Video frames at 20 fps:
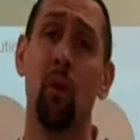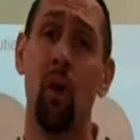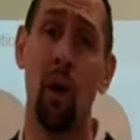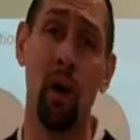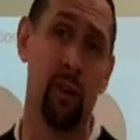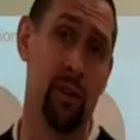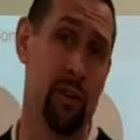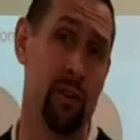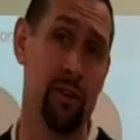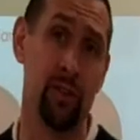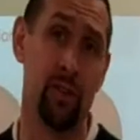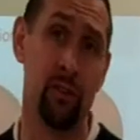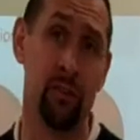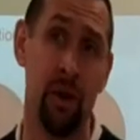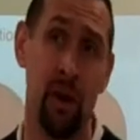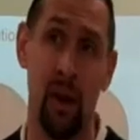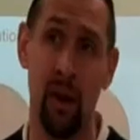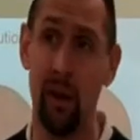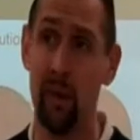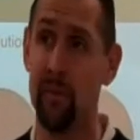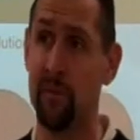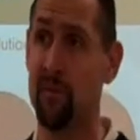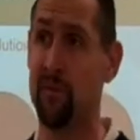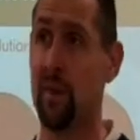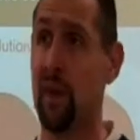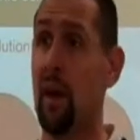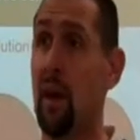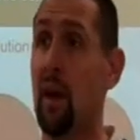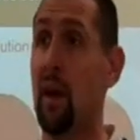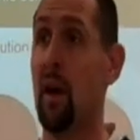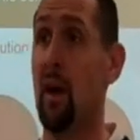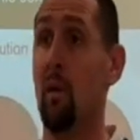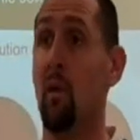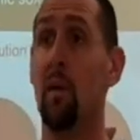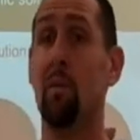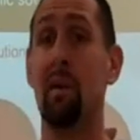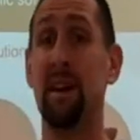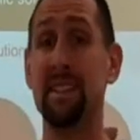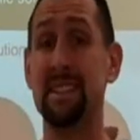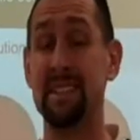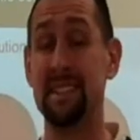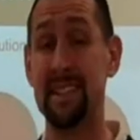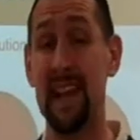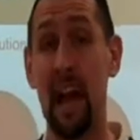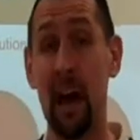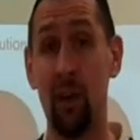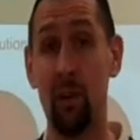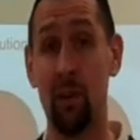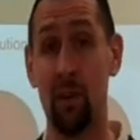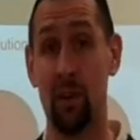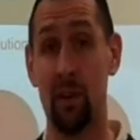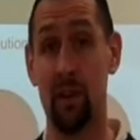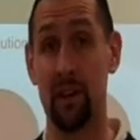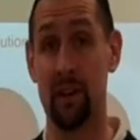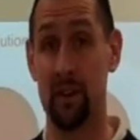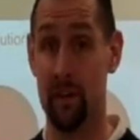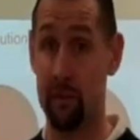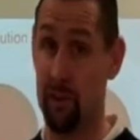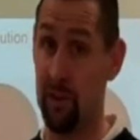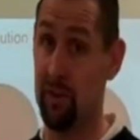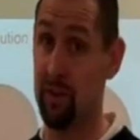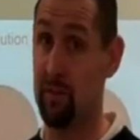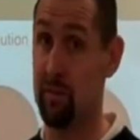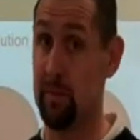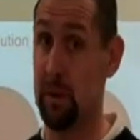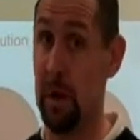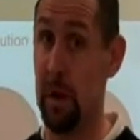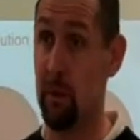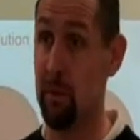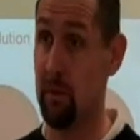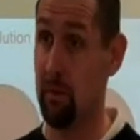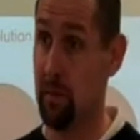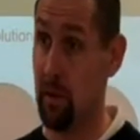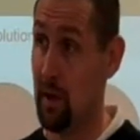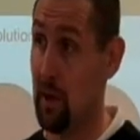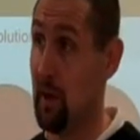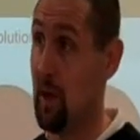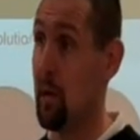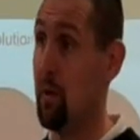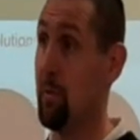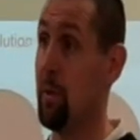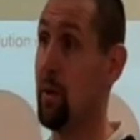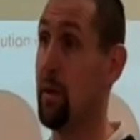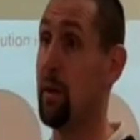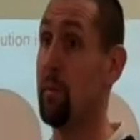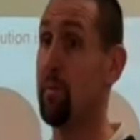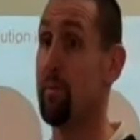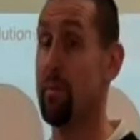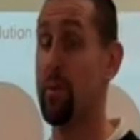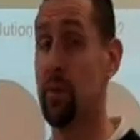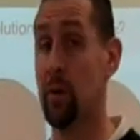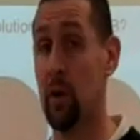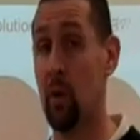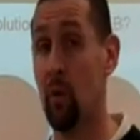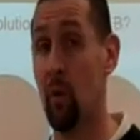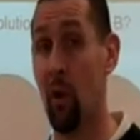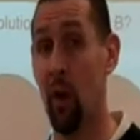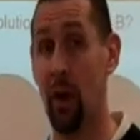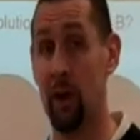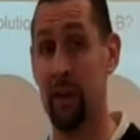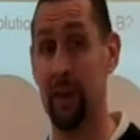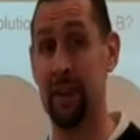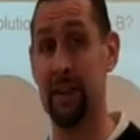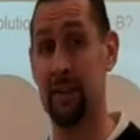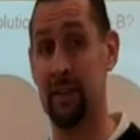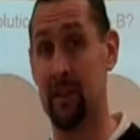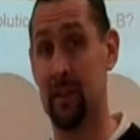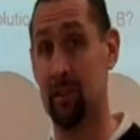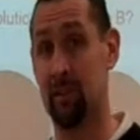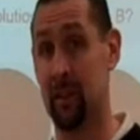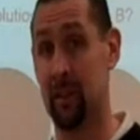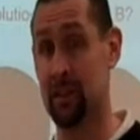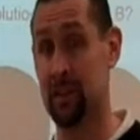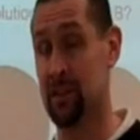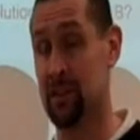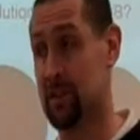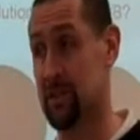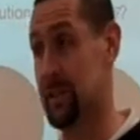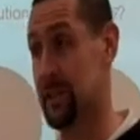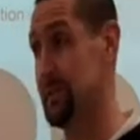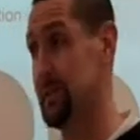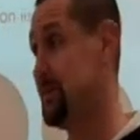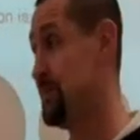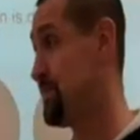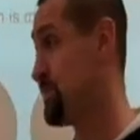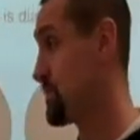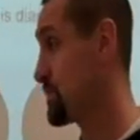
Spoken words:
water into your body. Well, it might sound good except for this problem. Putting pure water into the bloodstream